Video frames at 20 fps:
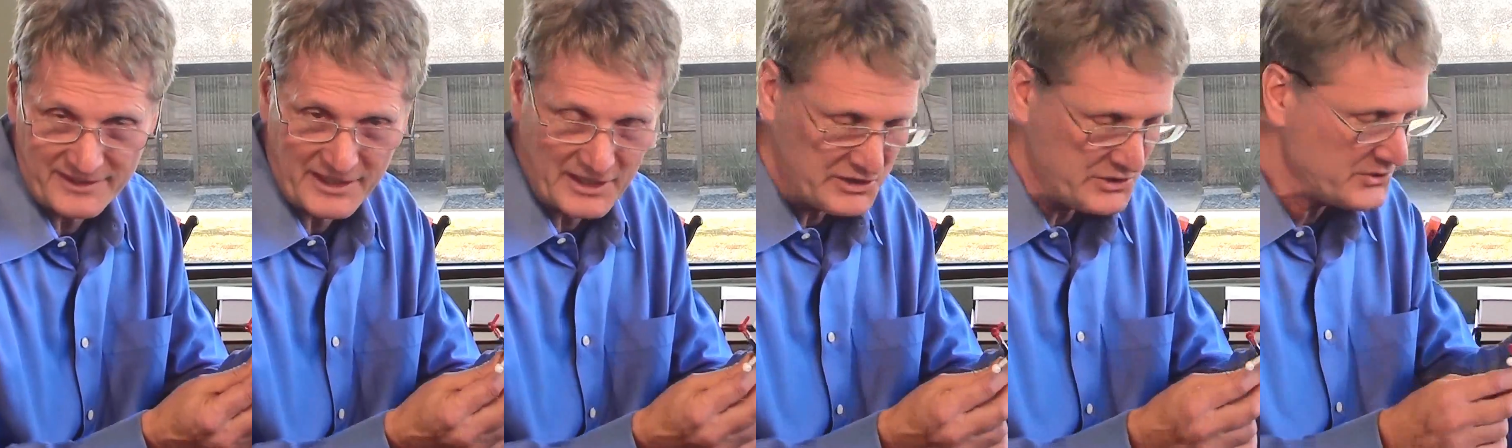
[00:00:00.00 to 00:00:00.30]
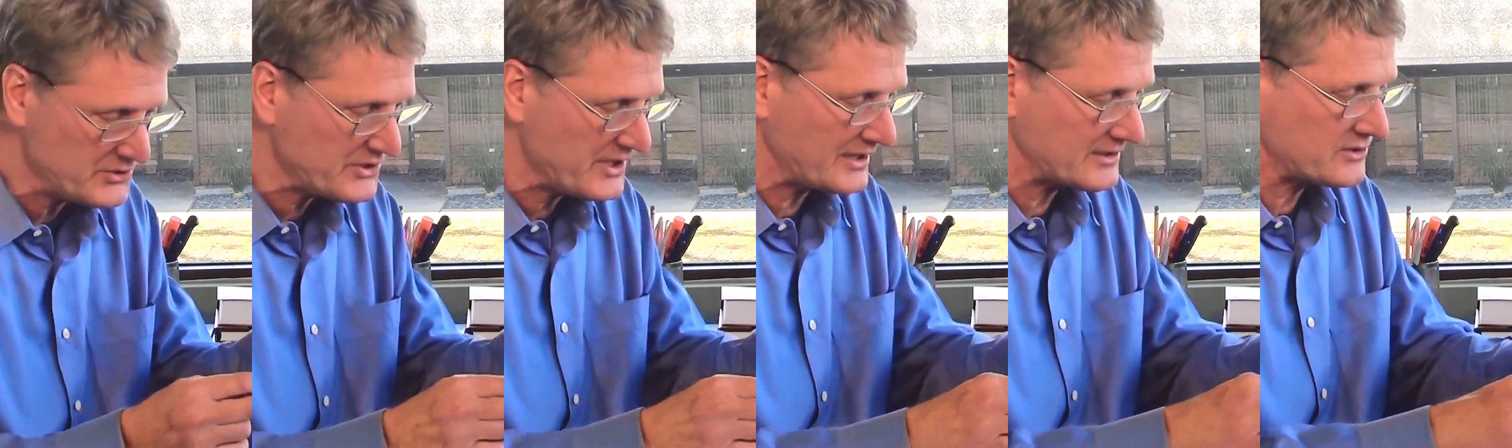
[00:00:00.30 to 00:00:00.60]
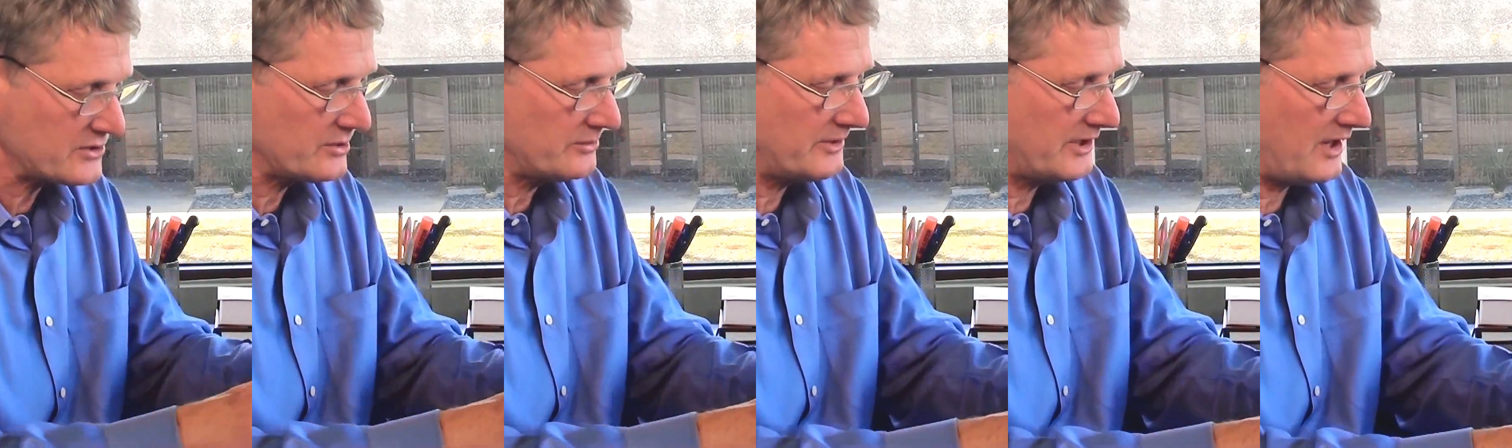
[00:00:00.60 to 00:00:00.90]
And I use
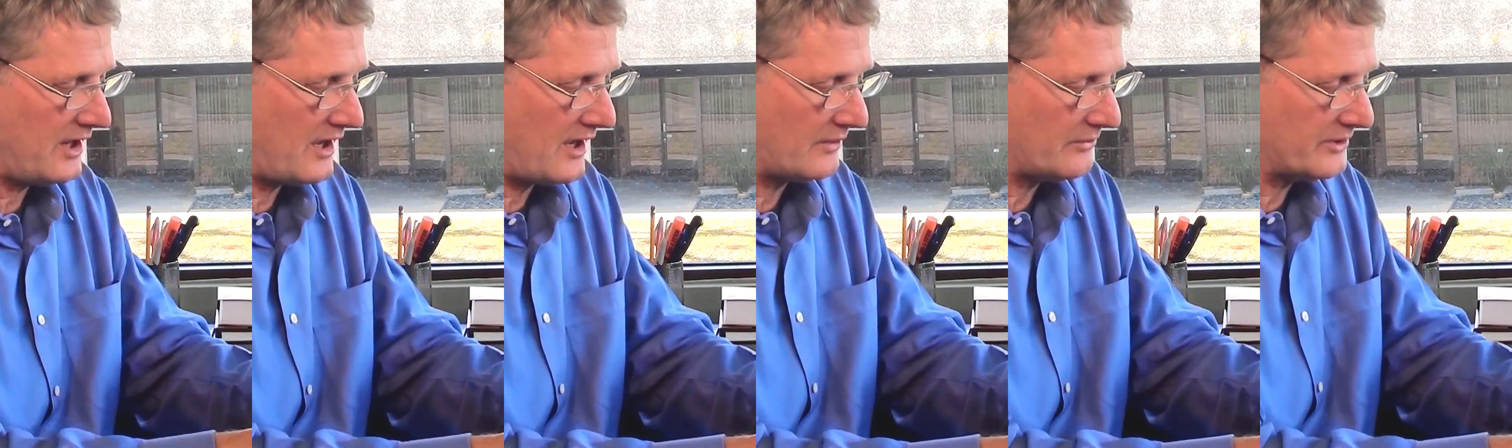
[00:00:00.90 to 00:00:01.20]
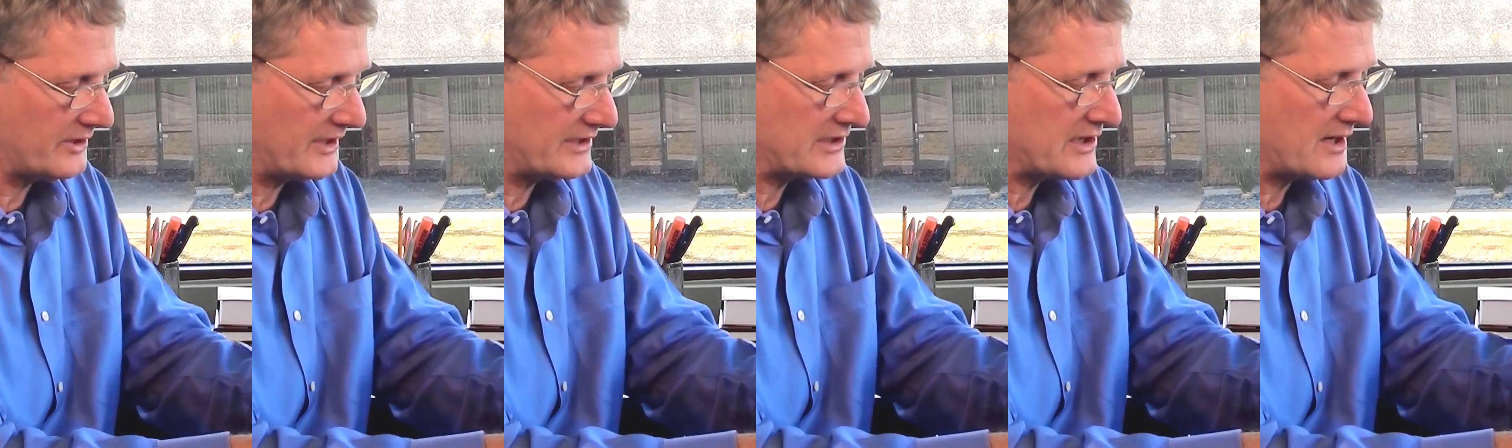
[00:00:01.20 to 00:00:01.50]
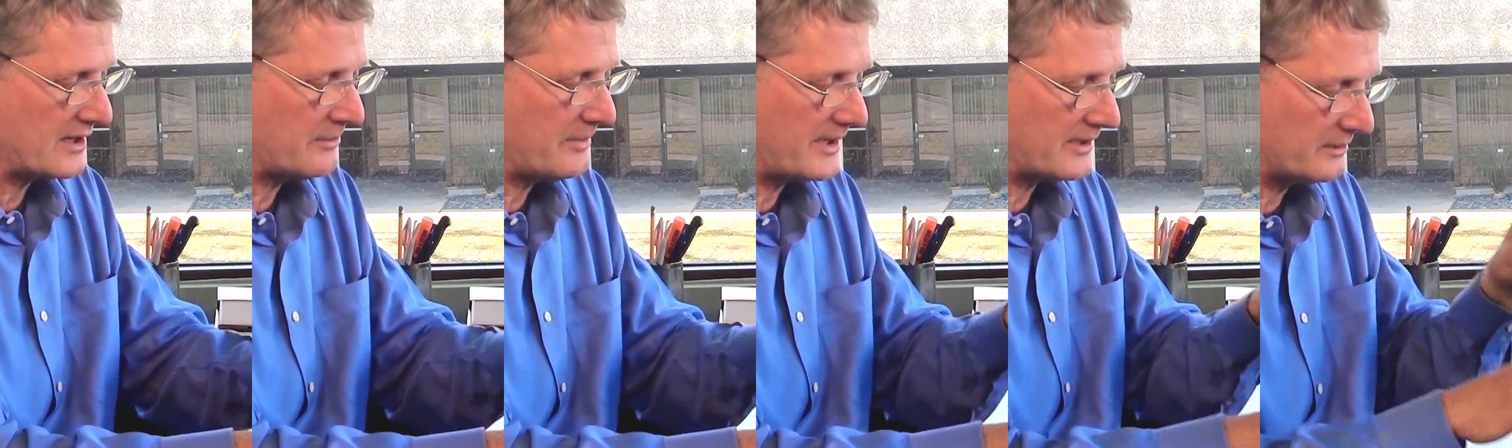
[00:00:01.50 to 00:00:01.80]
that term a lot when I
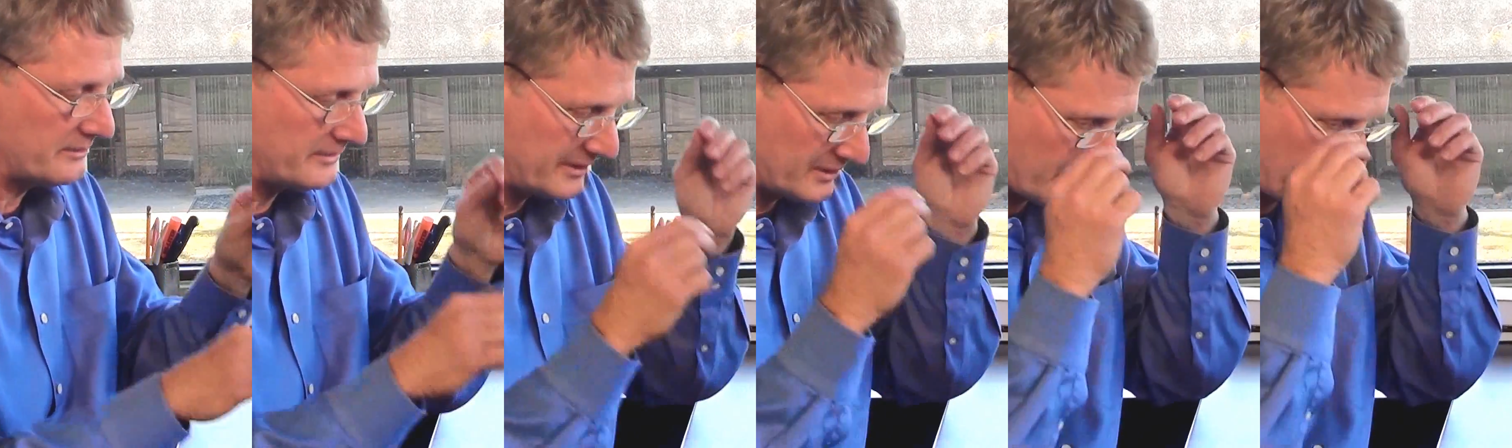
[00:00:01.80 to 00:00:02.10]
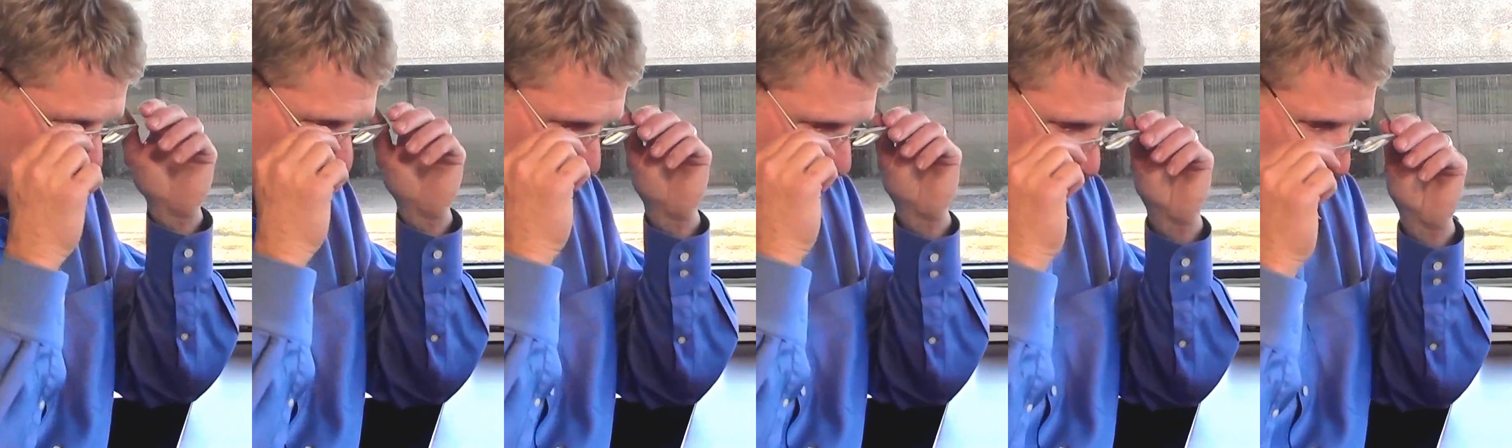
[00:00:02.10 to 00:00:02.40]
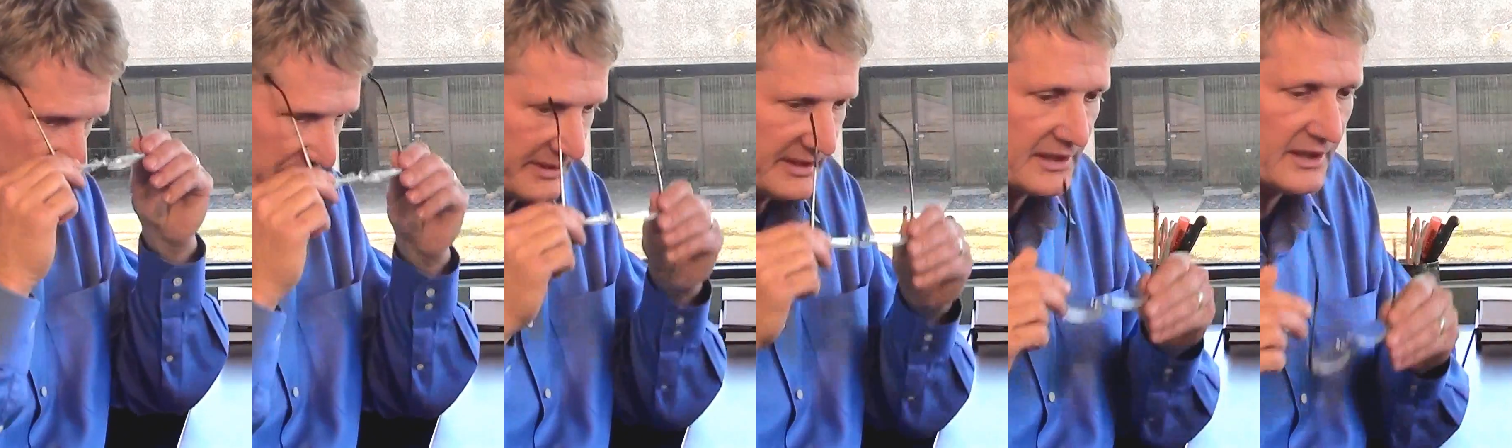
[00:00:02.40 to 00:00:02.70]
talk about amino
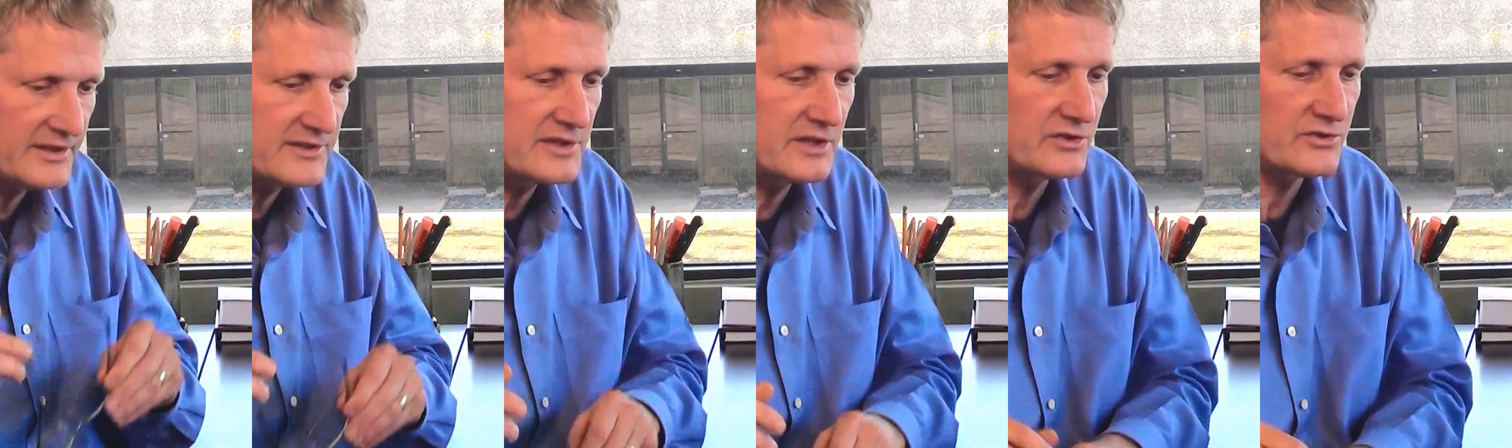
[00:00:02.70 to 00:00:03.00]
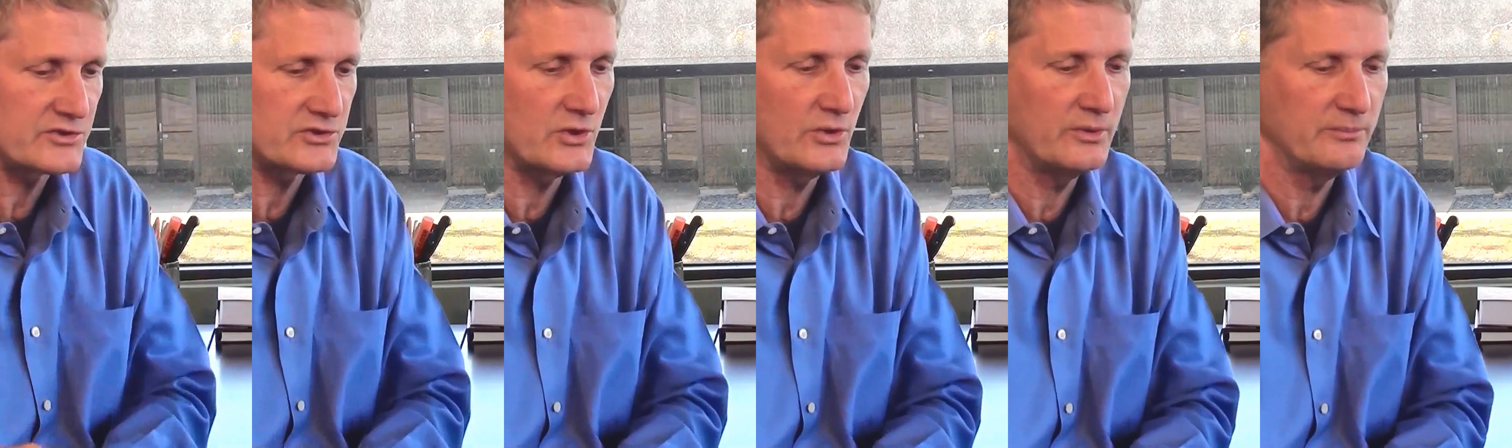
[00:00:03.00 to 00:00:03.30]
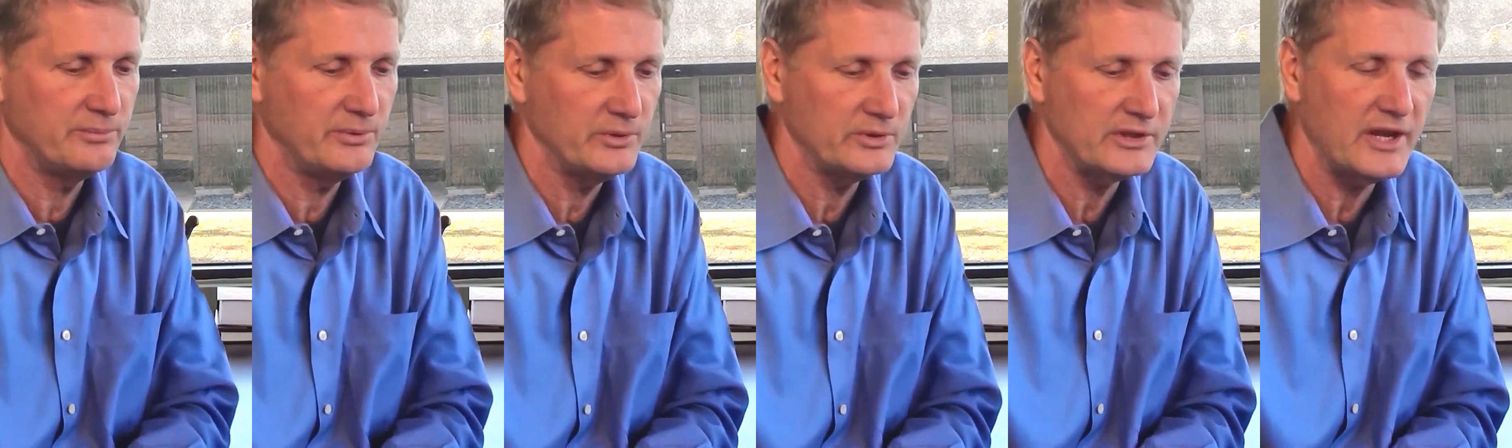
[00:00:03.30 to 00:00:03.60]
acids because they're so
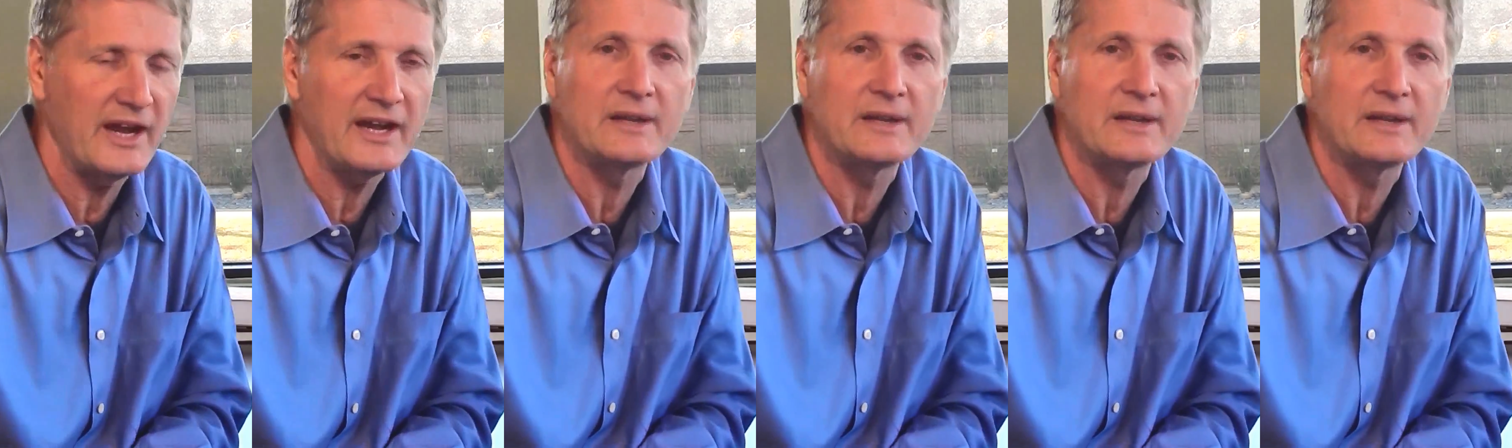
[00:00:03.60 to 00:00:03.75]
important.